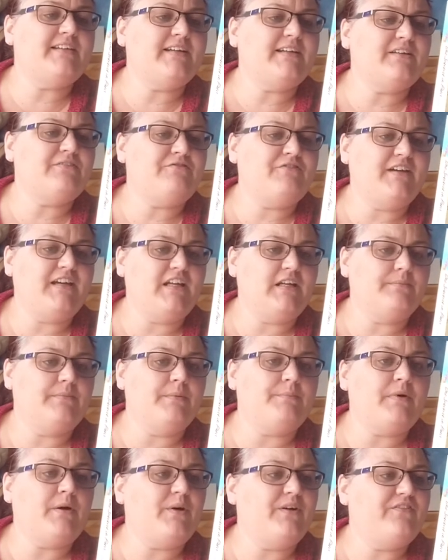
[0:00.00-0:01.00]
a ticket to
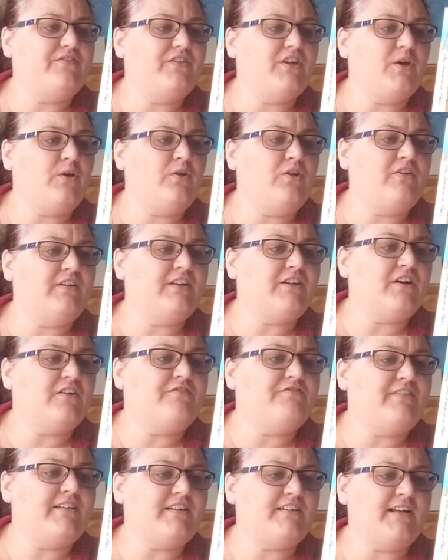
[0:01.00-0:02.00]
freedom, but with no knowledge
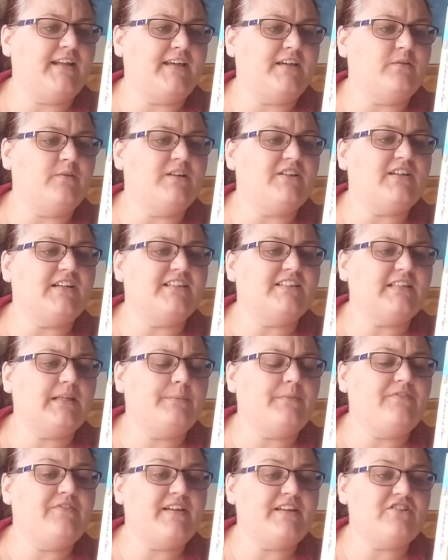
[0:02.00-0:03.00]
of French language, a
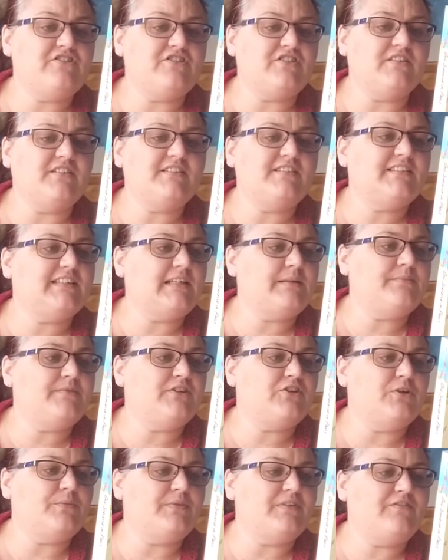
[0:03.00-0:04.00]
summer venture
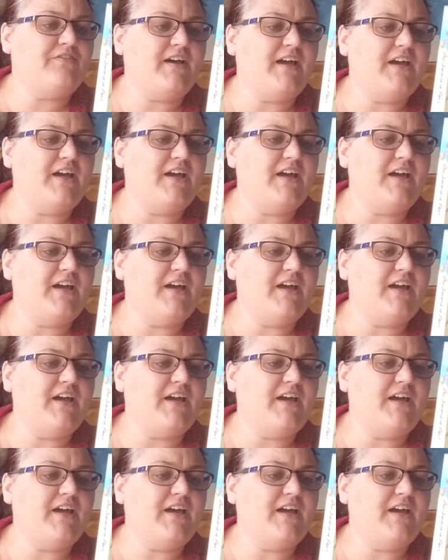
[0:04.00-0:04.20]
seems doomed to